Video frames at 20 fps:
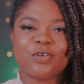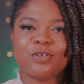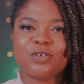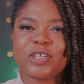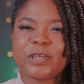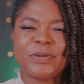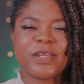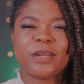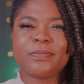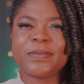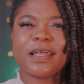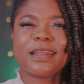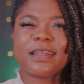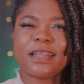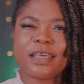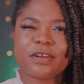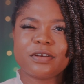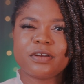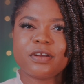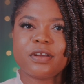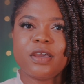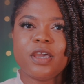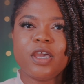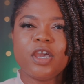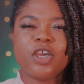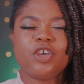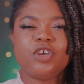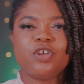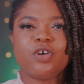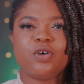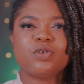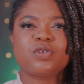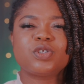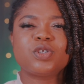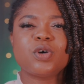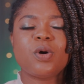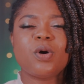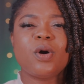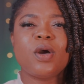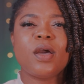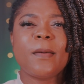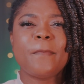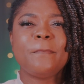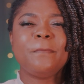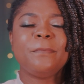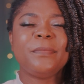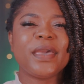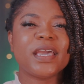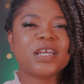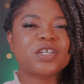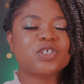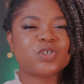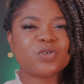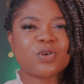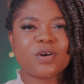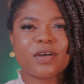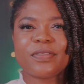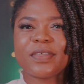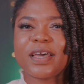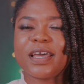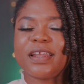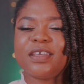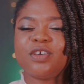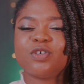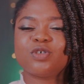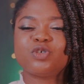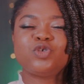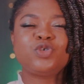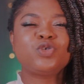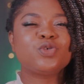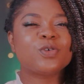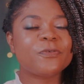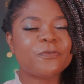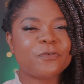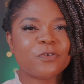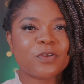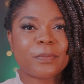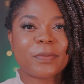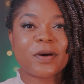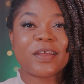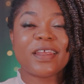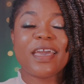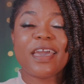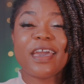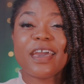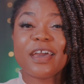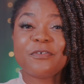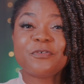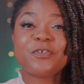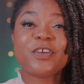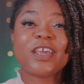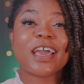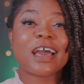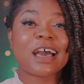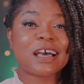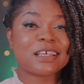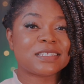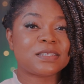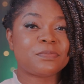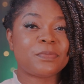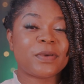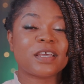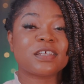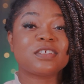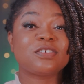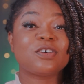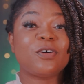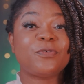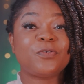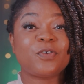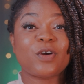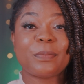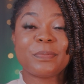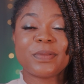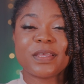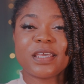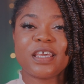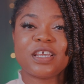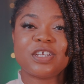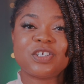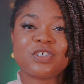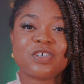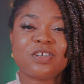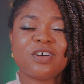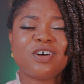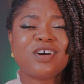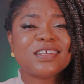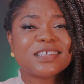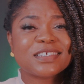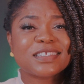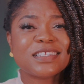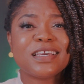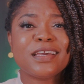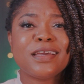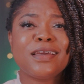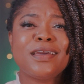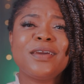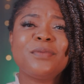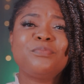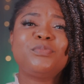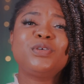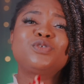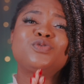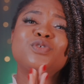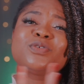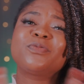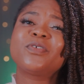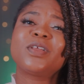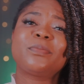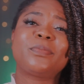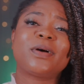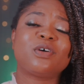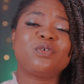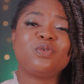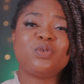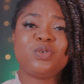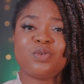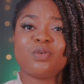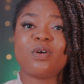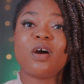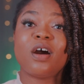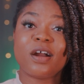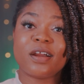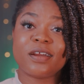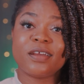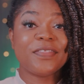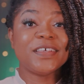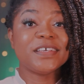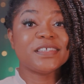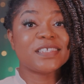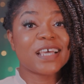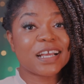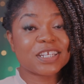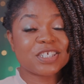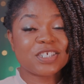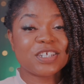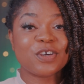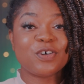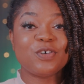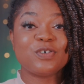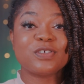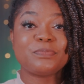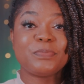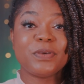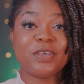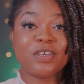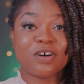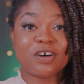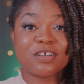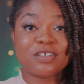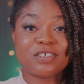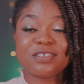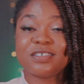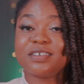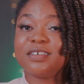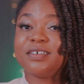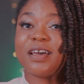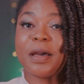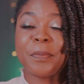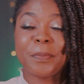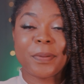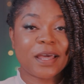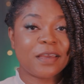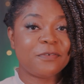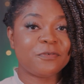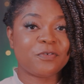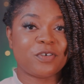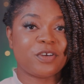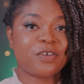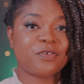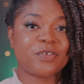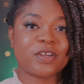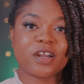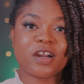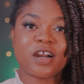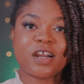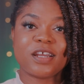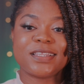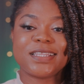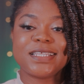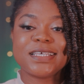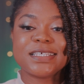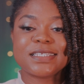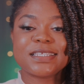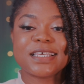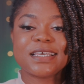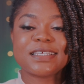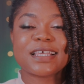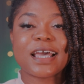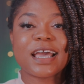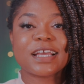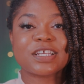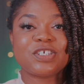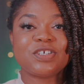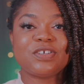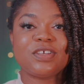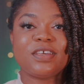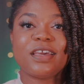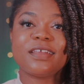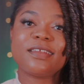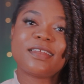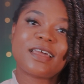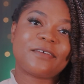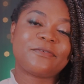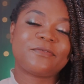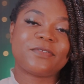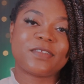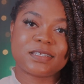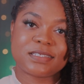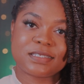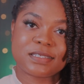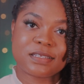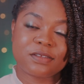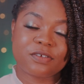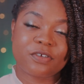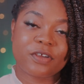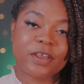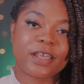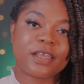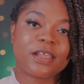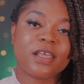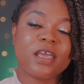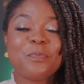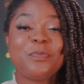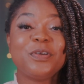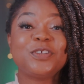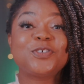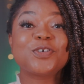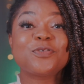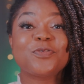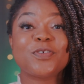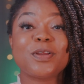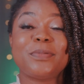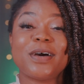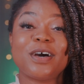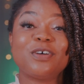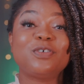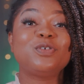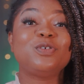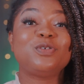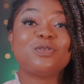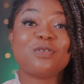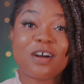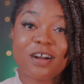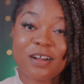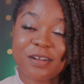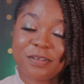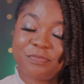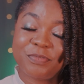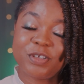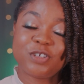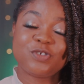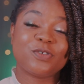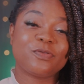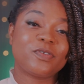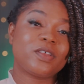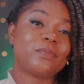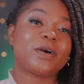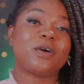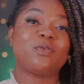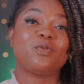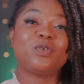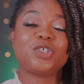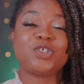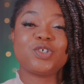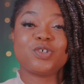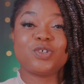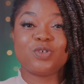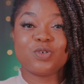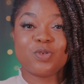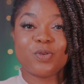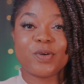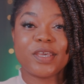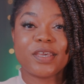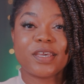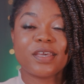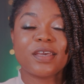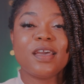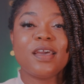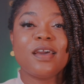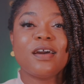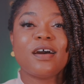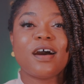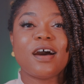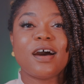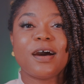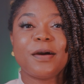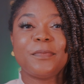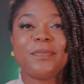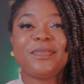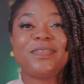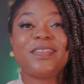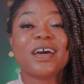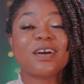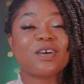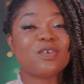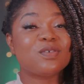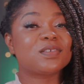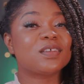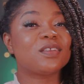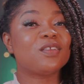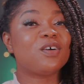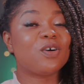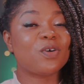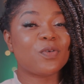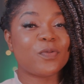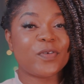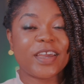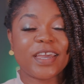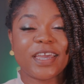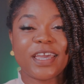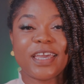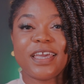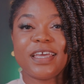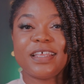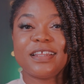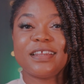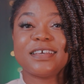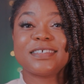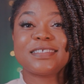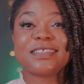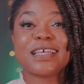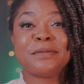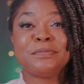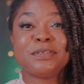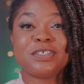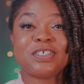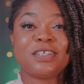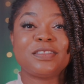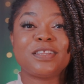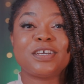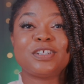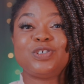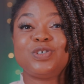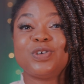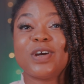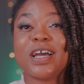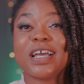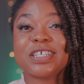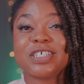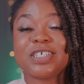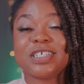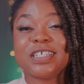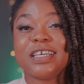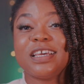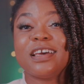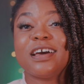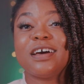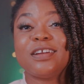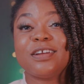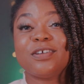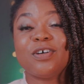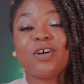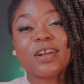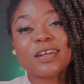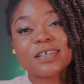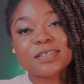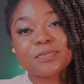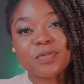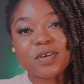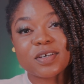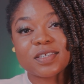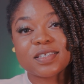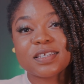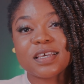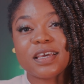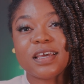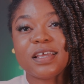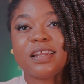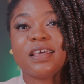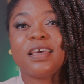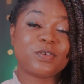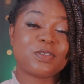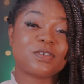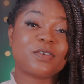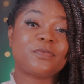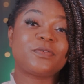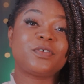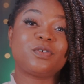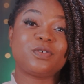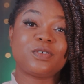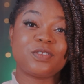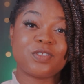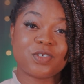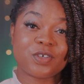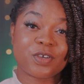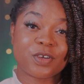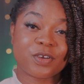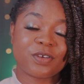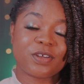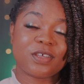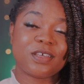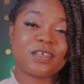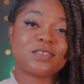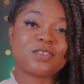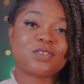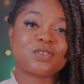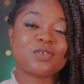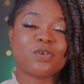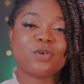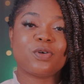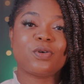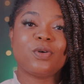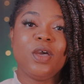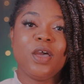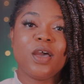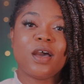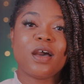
she made up that letter, so make sure that you're truthful about every aspect of your application. Honestly, be truthful about who you are. This actually goes beyond applying for a green card. This is actually a life lesson. All right, be truthful about who you are, be truthful about what you're doing. That goes a long way in establishing that you're actually an honest person, preserving your integrity. And so